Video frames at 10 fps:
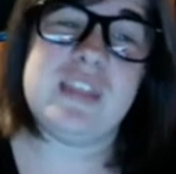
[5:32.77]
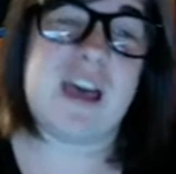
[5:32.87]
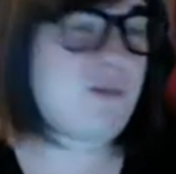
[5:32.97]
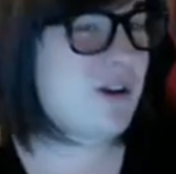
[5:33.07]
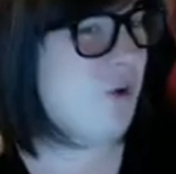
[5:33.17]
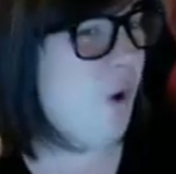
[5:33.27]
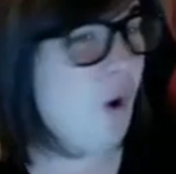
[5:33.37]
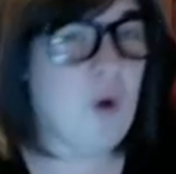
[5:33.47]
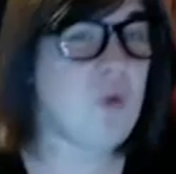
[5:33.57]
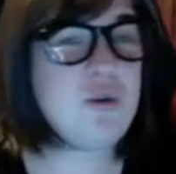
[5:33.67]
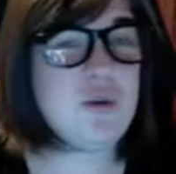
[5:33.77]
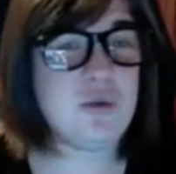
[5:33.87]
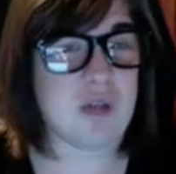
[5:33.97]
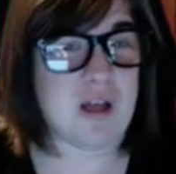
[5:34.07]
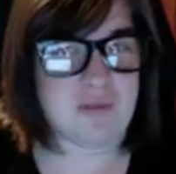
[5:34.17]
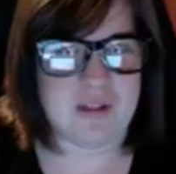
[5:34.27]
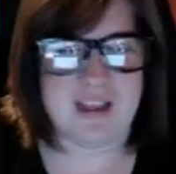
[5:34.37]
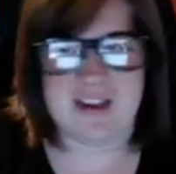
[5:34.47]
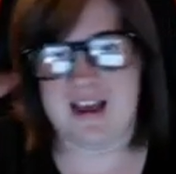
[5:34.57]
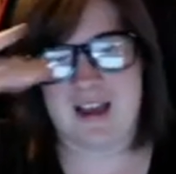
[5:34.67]
a whole new level,
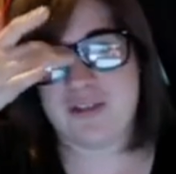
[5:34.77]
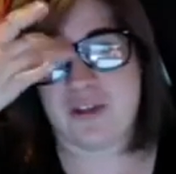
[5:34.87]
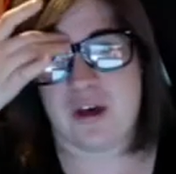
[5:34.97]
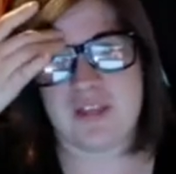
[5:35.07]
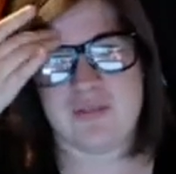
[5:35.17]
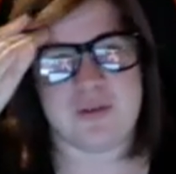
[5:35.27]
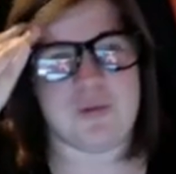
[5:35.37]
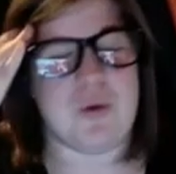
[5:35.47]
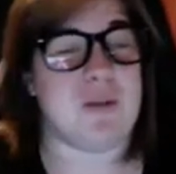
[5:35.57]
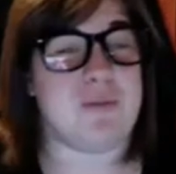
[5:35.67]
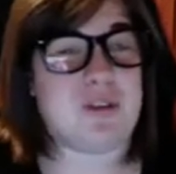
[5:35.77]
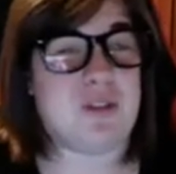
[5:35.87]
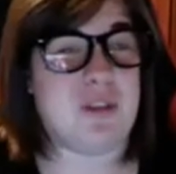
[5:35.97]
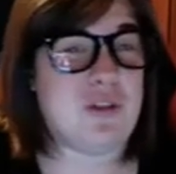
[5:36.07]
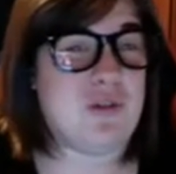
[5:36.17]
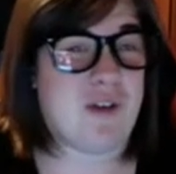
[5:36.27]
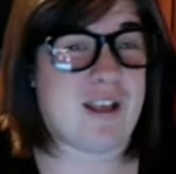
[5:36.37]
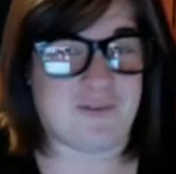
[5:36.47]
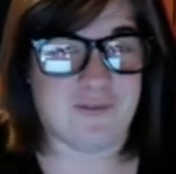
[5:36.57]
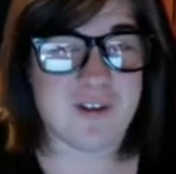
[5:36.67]
and I thought there was one episode in the
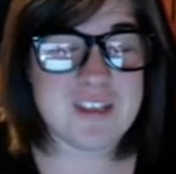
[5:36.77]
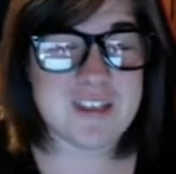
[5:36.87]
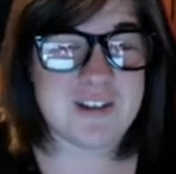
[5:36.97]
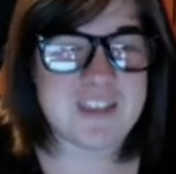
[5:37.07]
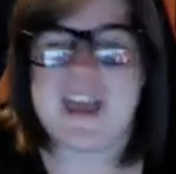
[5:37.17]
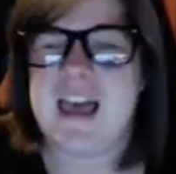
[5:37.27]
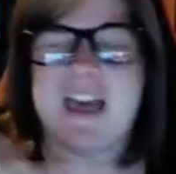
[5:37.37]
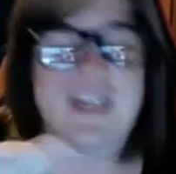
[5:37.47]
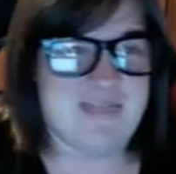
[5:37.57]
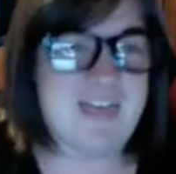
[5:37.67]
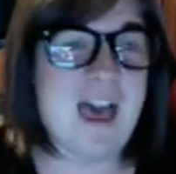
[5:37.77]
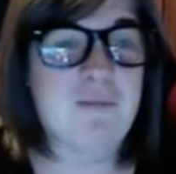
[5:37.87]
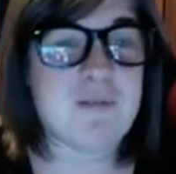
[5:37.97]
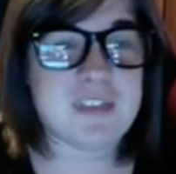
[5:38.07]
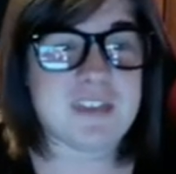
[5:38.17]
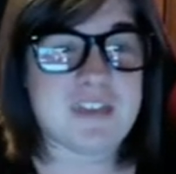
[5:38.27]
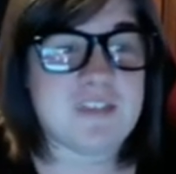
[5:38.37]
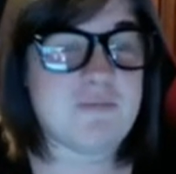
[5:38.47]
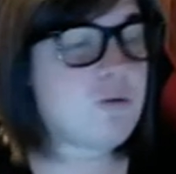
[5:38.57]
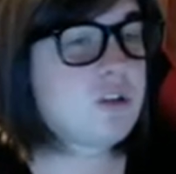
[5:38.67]
2003 series that was, it
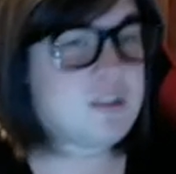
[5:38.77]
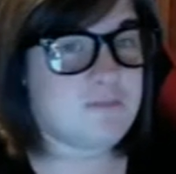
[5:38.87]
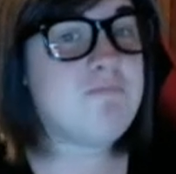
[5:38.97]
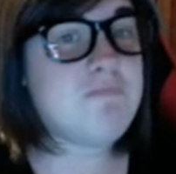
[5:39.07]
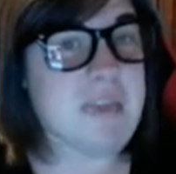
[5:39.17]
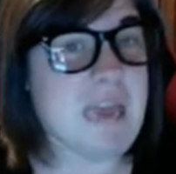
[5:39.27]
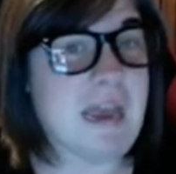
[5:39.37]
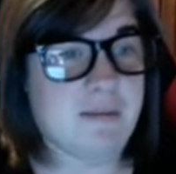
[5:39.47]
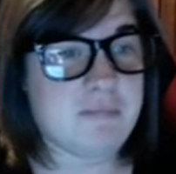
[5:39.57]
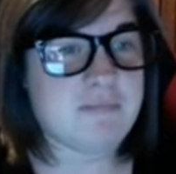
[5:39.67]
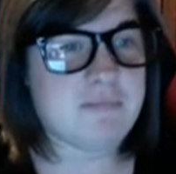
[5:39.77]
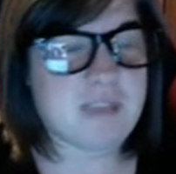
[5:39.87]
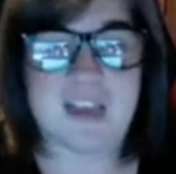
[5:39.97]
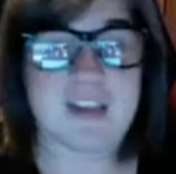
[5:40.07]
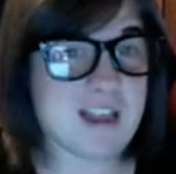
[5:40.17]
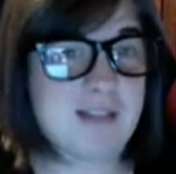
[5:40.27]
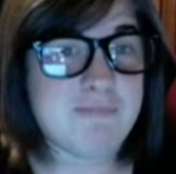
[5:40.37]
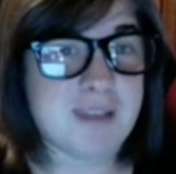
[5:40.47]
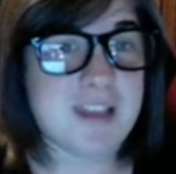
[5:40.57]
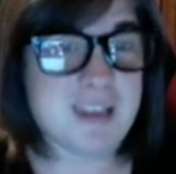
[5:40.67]
was, yeah, like I said,
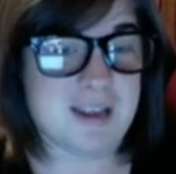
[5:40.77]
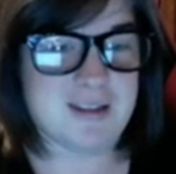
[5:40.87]
intense.